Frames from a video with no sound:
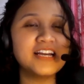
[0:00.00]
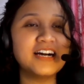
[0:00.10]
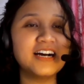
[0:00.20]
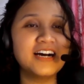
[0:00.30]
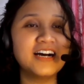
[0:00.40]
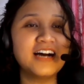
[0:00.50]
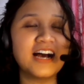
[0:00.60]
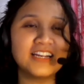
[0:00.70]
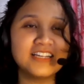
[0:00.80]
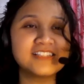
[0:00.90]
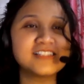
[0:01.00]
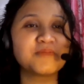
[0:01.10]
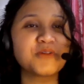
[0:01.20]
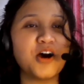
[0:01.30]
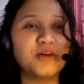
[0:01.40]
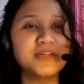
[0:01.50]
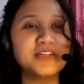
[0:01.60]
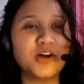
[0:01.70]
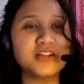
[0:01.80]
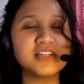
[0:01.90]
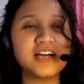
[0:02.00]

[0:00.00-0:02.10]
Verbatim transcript: uh, Haniz, some call me Dr.